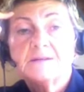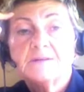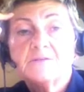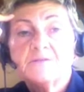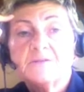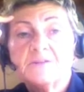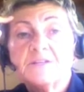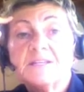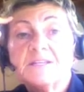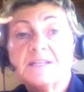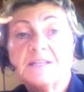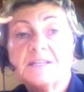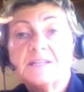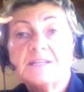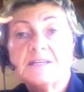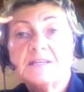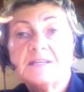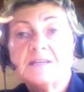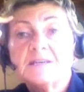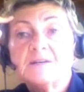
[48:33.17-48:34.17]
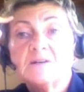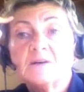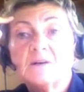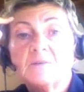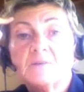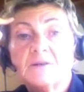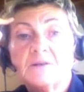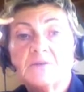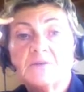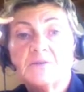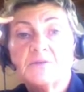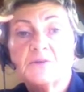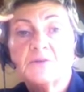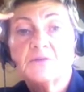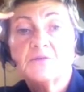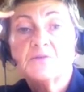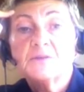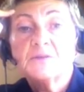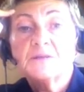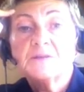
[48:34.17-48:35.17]
For the knee, gallbladder
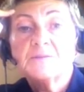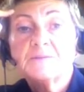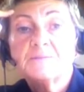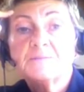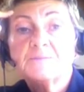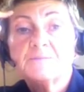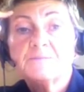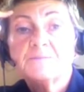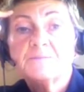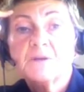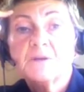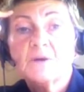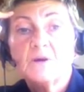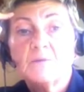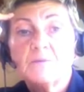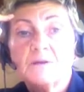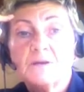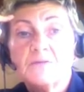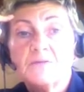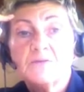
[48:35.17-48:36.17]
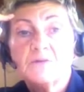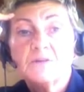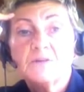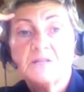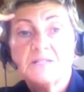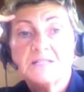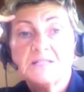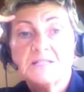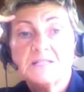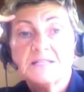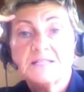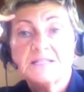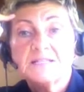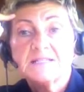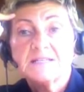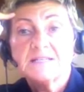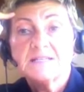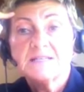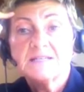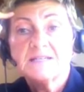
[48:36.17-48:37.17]
33, gallbladder 36,
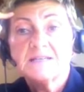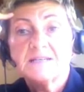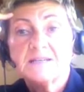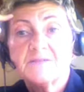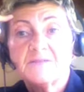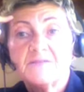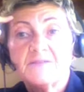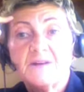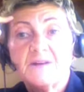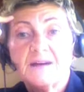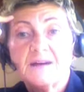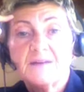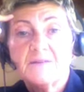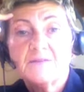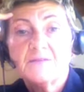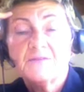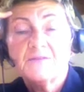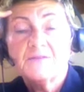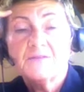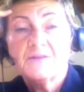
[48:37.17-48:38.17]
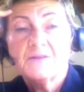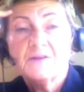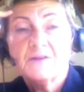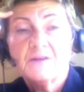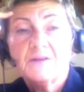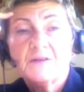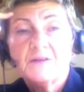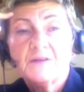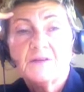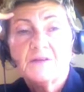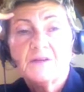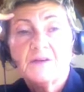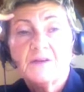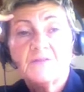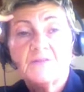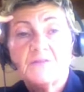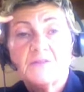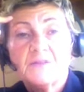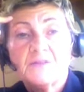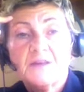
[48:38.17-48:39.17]
and kidney 5.
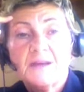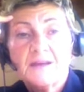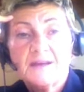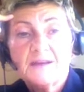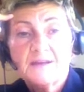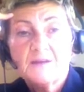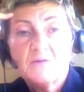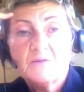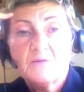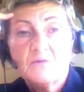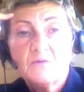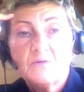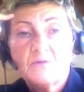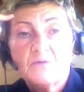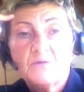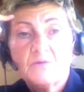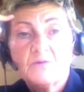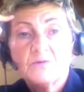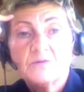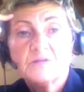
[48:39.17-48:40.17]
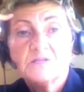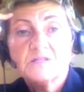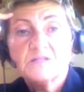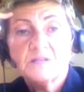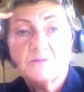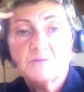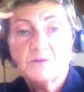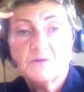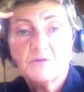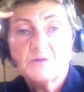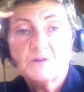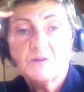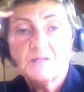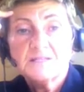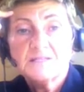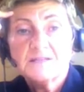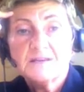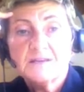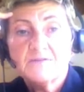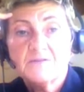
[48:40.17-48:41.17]
And for the ankle, stomach
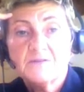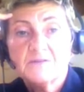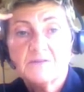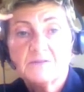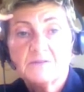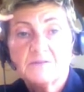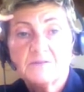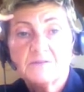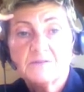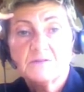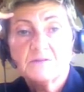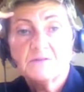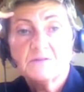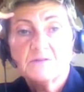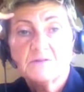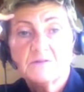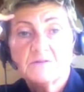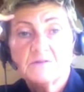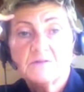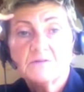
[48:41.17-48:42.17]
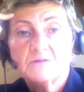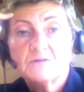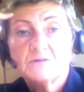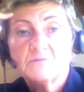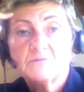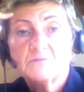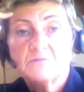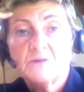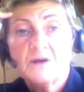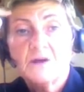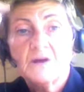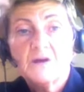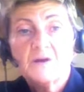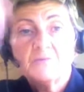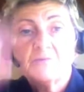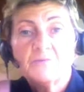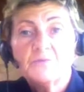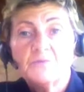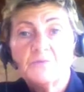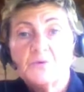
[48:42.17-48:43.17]
37,
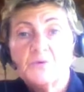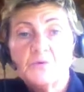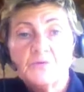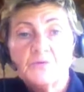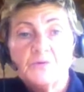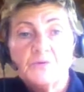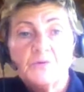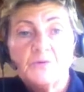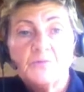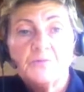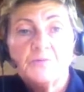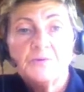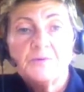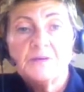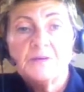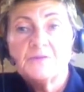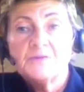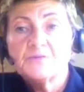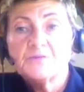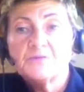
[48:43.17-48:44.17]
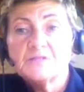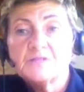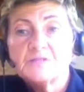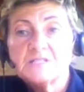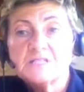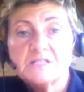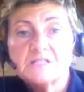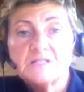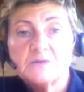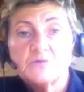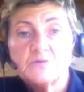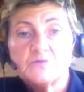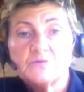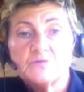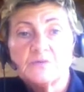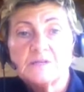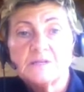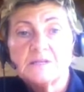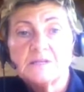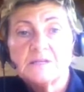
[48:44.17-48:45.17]
UB
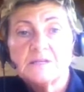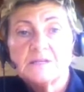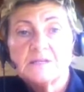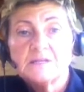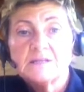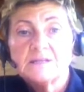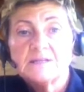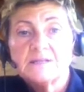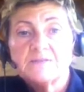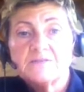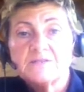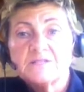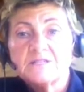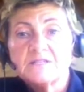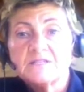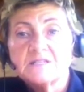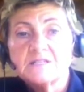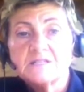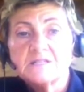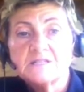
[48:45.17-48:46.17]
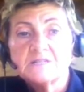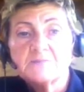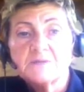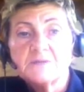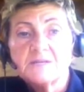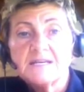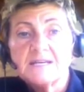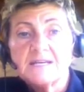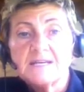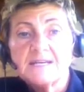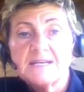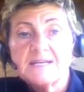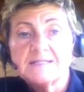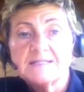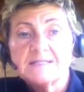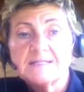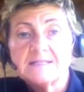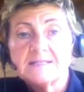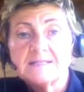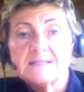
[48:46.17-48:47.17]
63, liver 6, and spleen
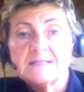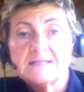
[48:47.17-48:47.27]
8.